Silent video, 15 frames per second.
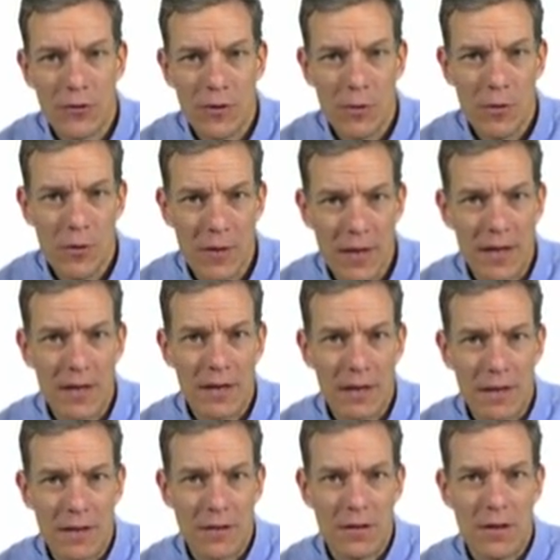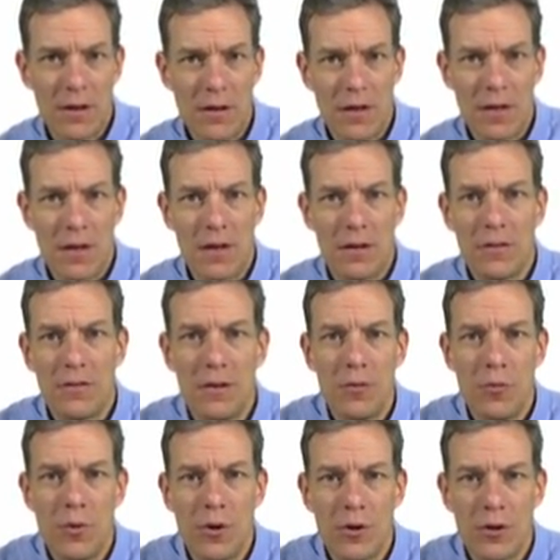to simulate it and then see
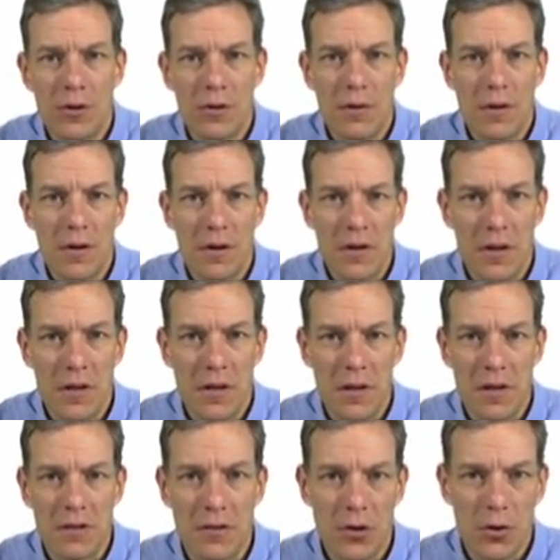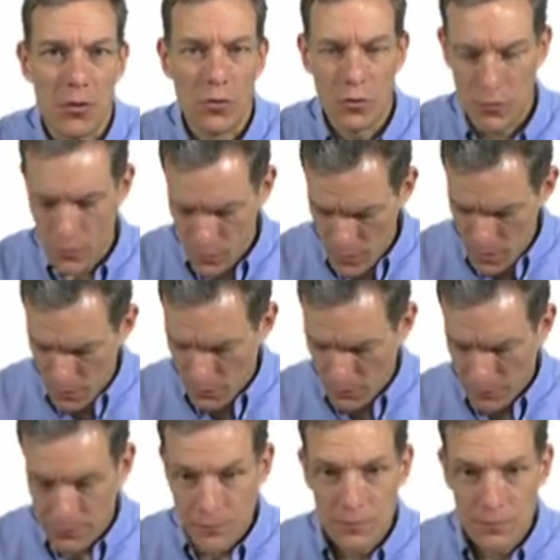where it goes from there.